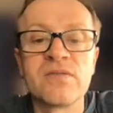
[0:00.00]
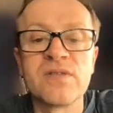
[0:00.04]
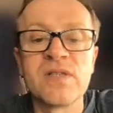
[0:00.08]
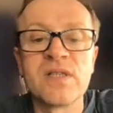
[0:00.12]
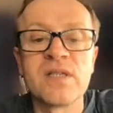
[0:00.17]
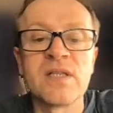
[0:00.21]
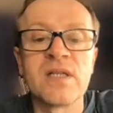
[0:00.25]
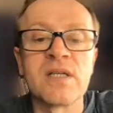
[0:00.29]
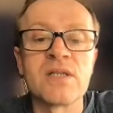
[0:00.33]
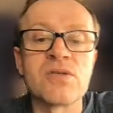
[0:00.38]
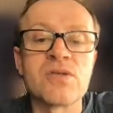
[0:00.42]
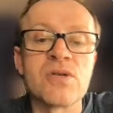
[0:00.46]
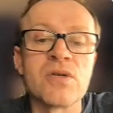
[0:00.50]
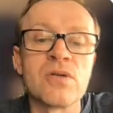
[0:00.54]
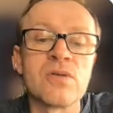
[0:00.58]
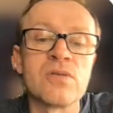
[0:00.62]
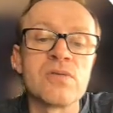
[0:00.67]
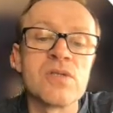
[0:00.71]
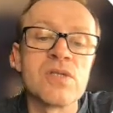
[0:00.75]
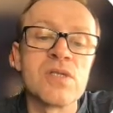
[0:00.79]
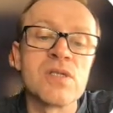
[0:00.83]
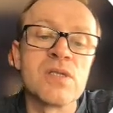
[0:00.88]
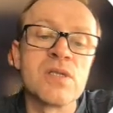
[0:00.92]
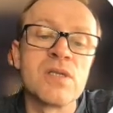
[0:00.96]

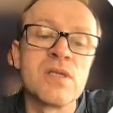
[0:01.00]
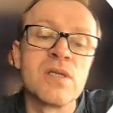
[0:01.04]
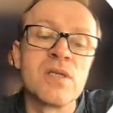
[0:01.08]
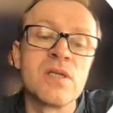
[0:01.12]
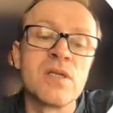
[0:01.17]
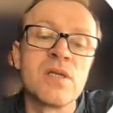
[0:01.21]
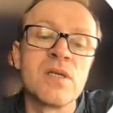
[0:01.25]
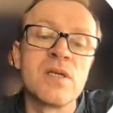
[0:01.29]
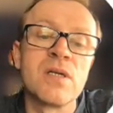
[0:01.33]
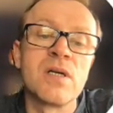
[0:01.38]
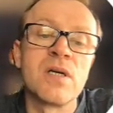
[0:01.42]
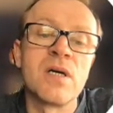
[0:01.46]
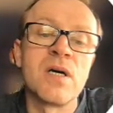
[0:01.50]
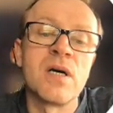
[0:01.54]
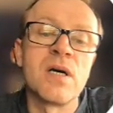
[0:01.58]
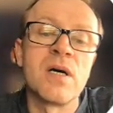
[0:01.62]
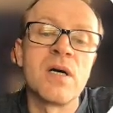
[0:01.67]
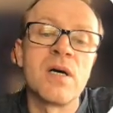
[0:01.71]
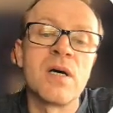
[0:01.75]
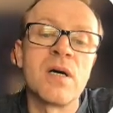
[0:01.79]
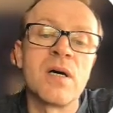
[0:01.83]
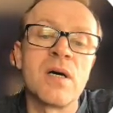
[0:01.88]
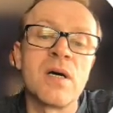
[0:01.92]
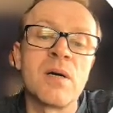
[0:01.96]
Positive and
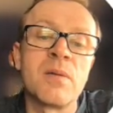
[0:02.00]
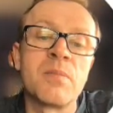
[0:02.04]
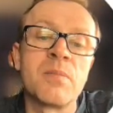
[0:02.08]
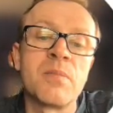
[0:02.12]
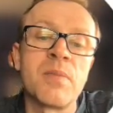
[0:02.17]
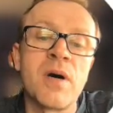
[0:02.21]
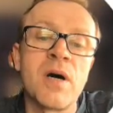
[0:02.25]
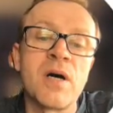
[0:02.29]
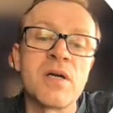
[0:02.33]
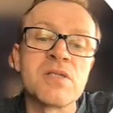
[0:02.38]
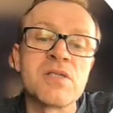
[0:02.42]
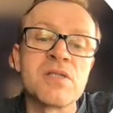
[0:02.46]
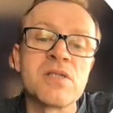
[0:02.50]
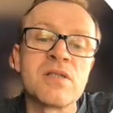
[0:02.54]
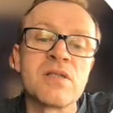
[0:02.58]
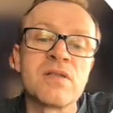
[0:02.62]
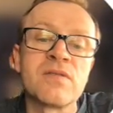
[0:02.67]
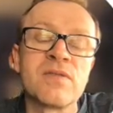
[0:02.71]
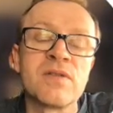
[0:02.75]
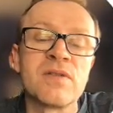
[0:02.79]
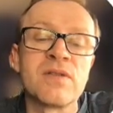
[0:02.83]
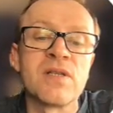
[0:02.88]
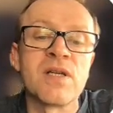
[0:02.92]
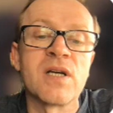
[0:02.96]
negative row
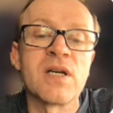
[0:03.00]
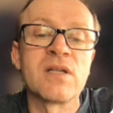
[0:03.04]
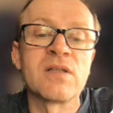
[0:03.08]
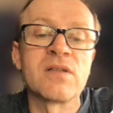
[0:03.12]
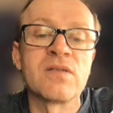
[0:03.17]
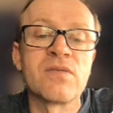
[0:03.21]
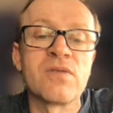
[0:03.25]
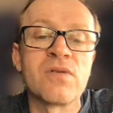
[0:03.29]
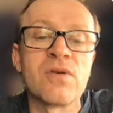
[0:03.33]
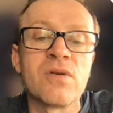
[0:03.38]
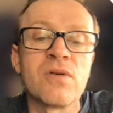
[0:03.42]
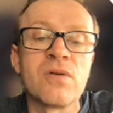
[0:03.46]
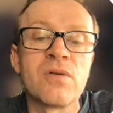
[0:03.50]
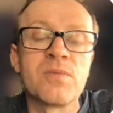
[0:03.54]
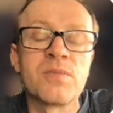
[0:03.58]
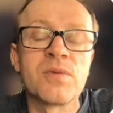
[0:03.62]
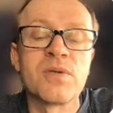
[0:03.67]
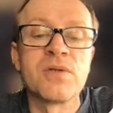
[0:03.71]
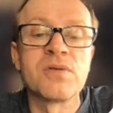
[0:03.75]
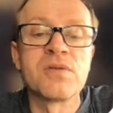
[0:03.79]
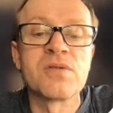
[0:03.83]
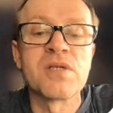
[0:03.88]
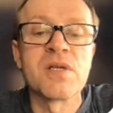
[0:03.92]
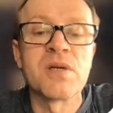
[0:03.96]
producing mild electric
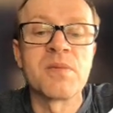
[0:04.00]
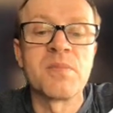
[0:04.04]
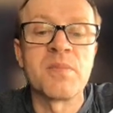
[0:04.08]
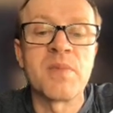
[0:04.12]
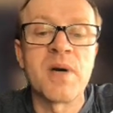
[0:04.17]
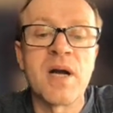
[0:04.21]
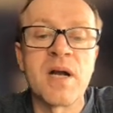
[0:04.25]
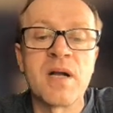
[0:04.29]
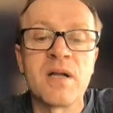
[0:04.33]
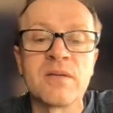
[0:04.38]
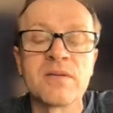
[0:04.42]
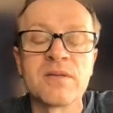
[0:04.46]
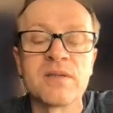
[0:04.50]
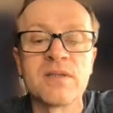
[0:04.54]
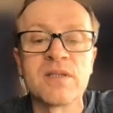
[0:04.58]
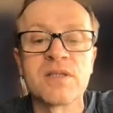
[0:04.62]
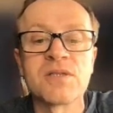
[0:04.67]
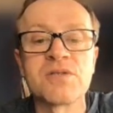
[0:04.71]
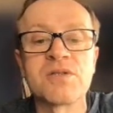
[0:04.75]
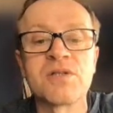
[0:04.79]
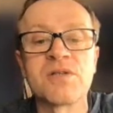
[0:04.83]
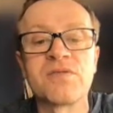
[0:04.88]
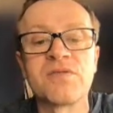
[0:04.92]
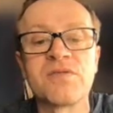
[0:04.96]
field
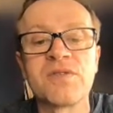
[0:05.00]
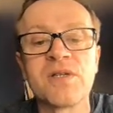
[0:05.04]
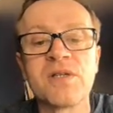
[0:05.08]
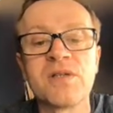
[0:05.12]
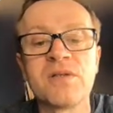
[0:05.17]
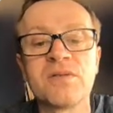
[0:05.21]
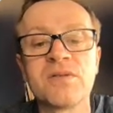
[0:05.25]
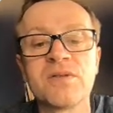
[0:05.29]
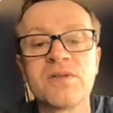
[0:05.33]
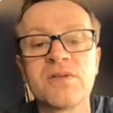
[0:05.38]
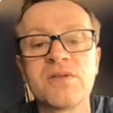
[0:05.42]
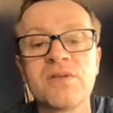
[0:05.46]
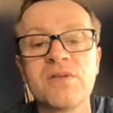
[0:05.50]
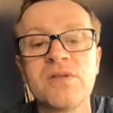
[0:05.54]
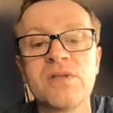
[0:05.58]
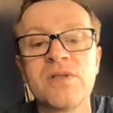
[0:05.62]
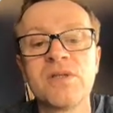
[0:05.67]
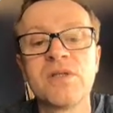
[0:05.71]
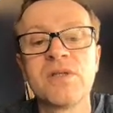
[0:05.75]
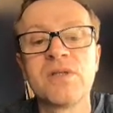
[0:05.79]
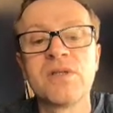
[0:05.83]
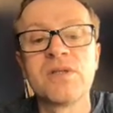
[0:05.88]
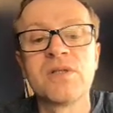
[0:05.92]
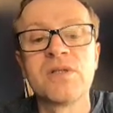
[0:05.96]

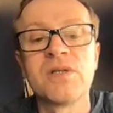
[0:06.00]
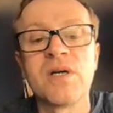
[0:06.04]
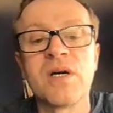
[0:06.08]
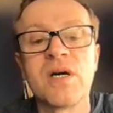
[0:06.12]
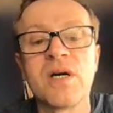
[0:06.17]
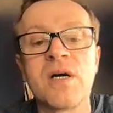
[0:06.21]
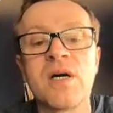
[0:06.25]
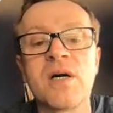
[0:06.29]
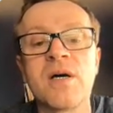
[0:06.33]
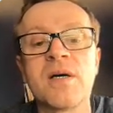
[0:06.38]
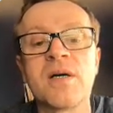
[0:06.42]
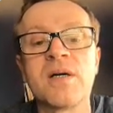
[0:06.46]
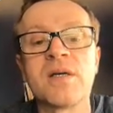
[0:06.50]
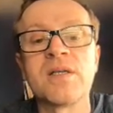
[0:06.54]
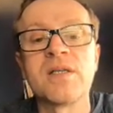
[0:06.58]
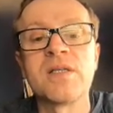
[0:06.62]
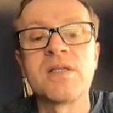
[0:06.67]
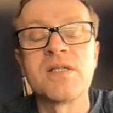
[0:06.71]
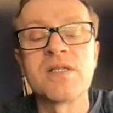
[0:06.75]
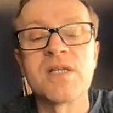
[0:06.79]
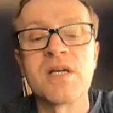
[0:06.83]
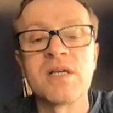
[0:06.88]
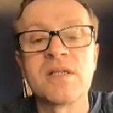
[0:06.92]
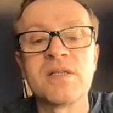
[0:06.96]
intended to guide the
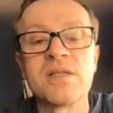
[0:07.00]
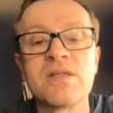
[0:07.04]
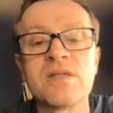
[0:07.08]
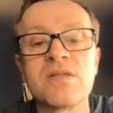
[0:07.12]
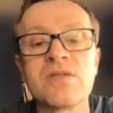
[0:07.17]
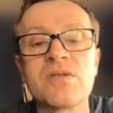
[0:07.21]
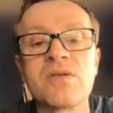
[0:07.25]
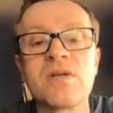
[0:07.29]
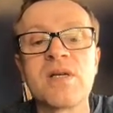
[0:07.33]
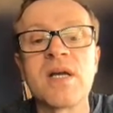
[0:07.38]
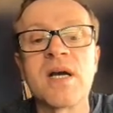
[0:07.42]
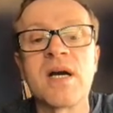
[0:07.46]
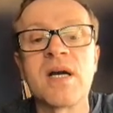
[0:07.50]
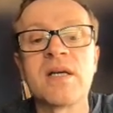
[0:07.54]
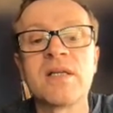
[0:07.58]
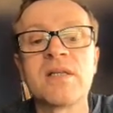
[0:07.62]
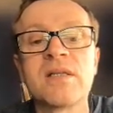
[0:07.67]
carp into a trap.